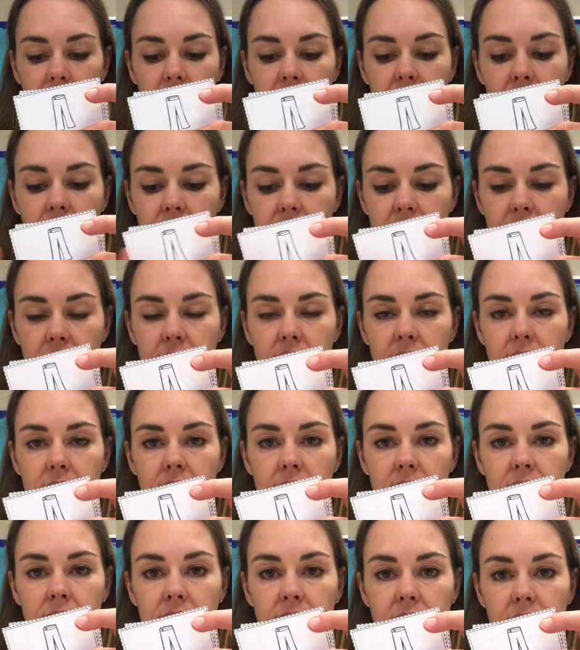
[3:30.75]

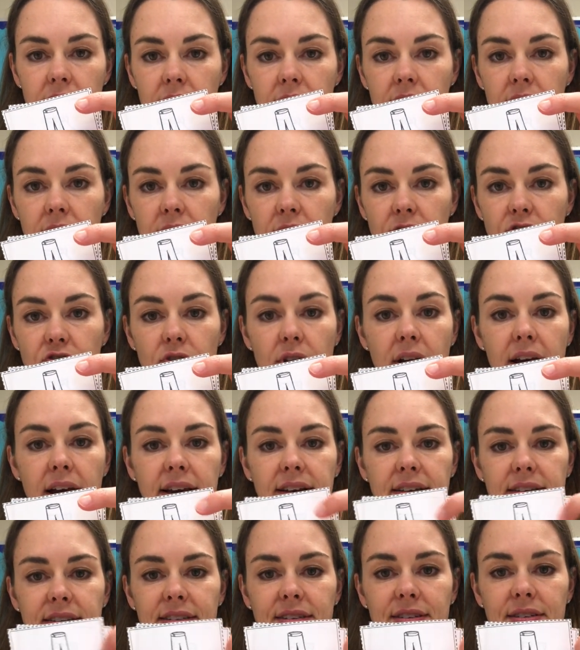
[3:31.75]
a
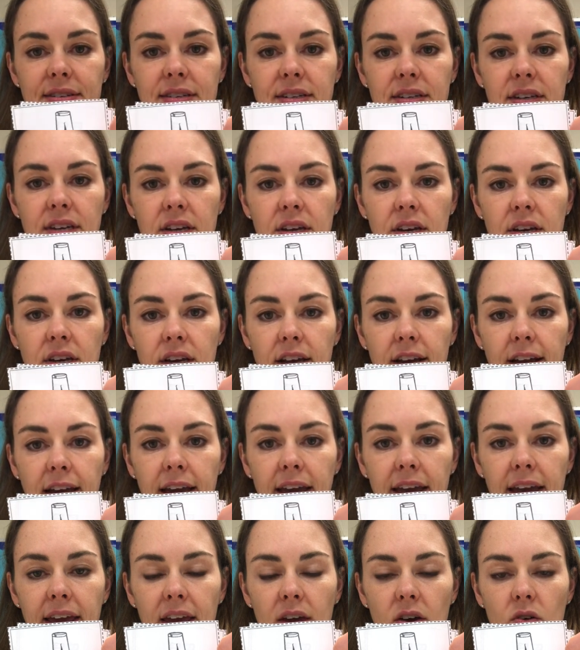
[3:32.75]
dress,
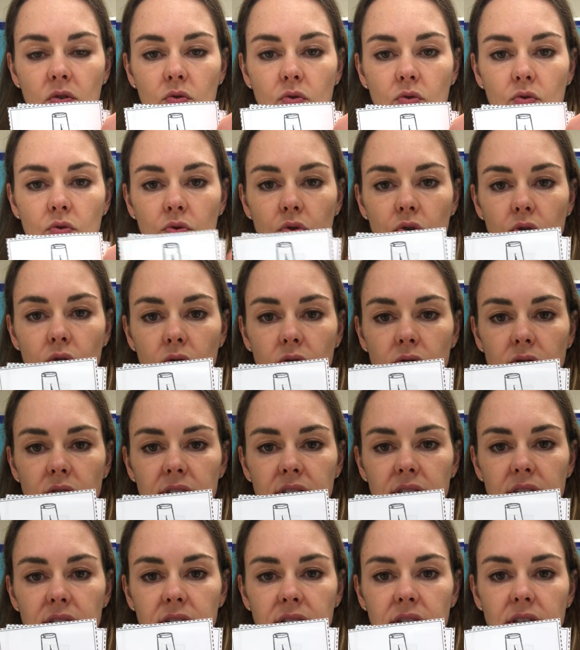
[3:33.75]
okay,
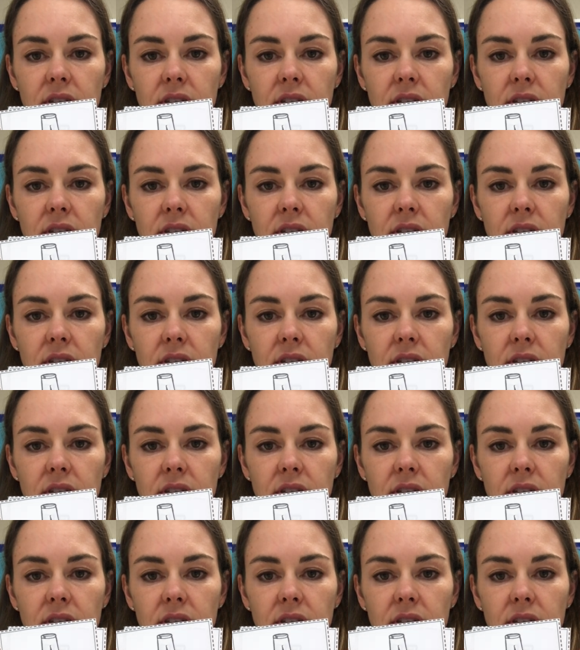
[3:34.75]
unos